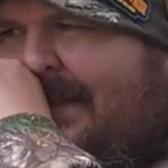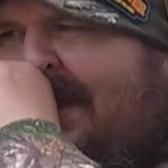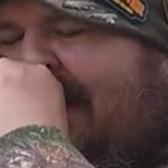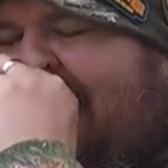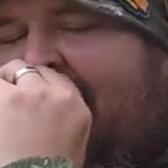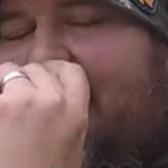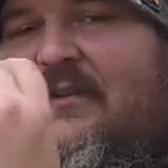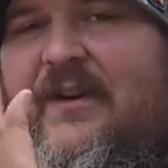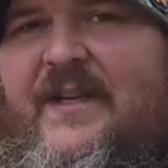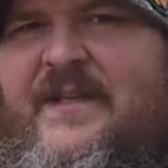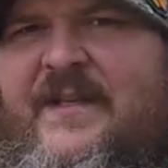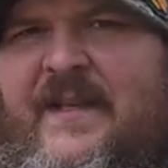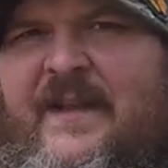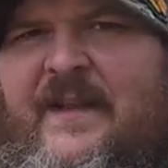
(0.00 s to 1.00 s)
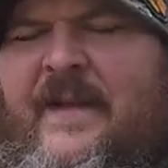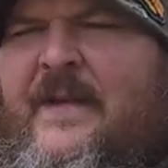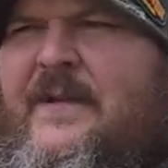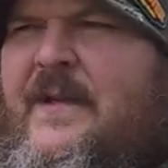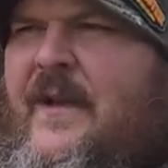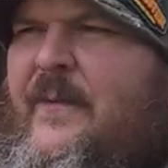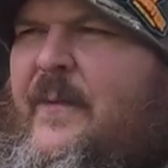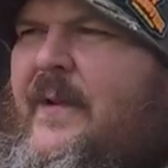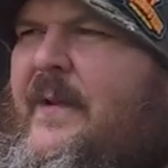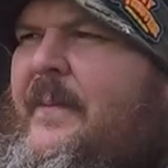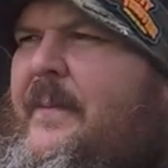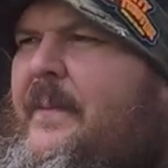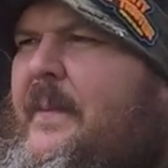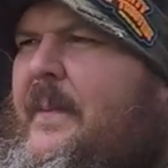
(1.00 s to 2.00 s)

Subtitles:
They can't really see things that well.